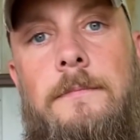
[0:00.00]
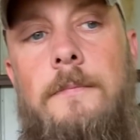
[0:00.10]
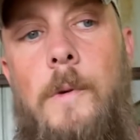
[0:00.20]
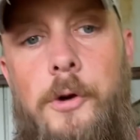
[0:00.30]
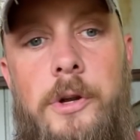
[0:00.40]

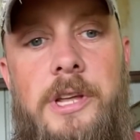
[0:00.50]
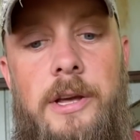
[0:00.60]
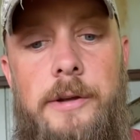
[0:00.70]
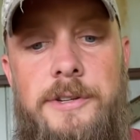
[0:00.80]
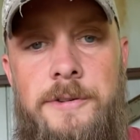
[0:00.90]
Good
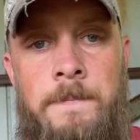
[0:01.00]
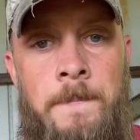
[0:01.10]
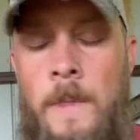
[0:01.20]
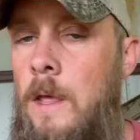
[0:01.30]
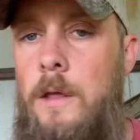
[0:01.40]
kids
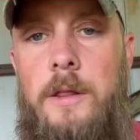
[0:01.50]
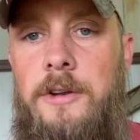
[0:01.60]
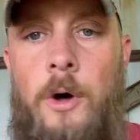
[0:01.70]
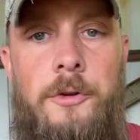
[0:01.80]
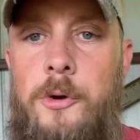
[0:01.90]
that
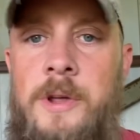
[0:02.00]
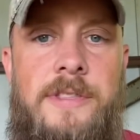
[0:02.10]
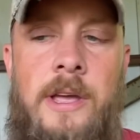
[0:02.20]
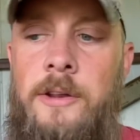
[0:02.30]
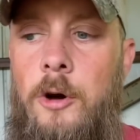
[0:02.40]
don't do
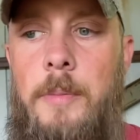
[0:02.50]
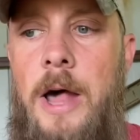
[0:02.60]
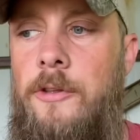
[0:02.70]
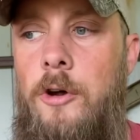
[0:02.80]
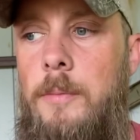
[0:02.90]
anything, don't
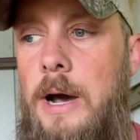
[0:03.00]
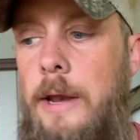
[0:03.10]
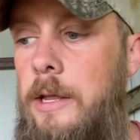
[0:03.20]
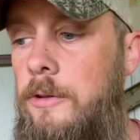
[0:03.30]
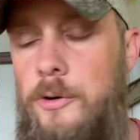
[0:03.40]
bother
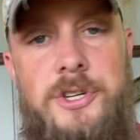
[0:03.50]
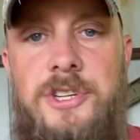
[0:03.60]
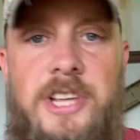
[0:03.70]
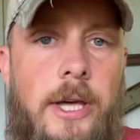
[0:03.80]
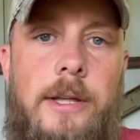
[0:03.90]
nobody. They're
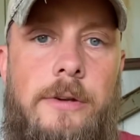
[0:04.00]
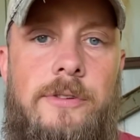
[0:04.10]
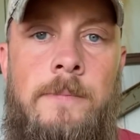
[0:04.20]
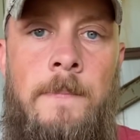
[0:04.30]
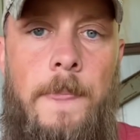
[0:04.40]
just kids.
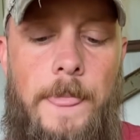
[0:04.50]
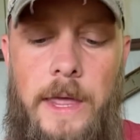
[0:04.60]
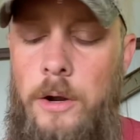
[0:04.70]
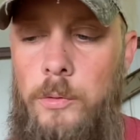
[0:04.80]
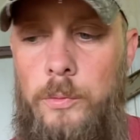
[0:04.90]
They
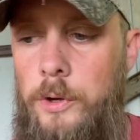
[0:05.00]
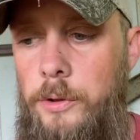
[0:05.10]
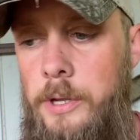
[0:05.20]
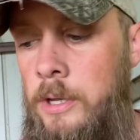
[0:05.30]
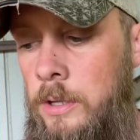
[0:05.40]
don't
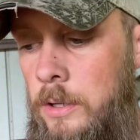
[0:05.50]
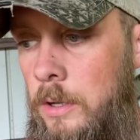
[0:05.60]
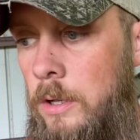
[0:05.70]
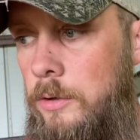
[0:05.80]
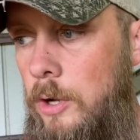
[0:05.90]
really
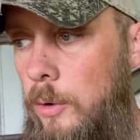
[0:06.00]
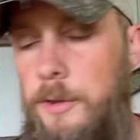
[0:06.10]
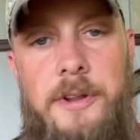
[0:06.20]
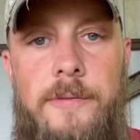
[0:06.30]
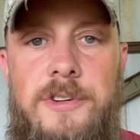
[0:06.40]
know the
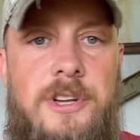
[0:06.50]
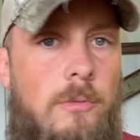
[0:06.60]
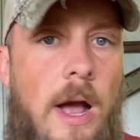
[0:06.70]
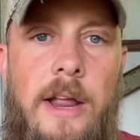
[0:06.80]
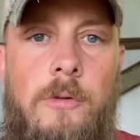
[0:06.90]
difference in
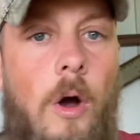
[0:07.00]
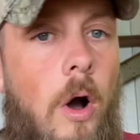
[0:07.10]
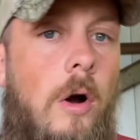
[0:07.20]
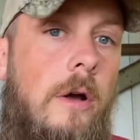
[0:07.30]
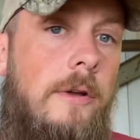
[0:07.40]
right and
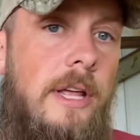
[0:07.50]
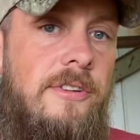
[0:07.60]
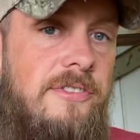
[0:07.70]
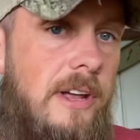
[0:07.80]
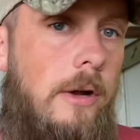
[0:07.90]
wrong
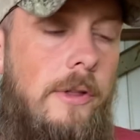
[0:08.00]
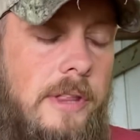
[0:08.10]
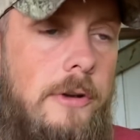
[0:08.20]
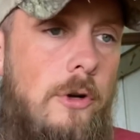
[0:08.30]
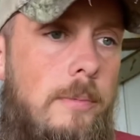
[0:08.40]
necessarily.
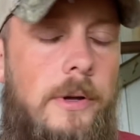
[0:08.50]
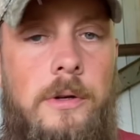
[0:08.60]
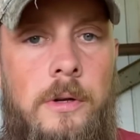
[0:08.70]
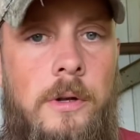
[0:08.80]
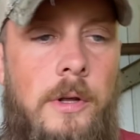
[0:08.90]
They do, but
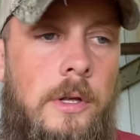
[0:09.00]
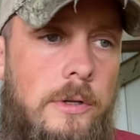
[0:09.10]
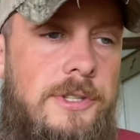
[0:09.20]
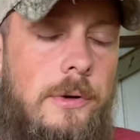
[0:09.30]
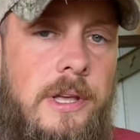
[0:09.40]

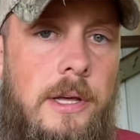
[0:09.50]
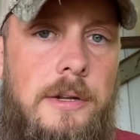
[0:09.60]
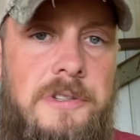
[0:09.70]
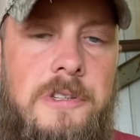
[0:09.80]
they're still kids.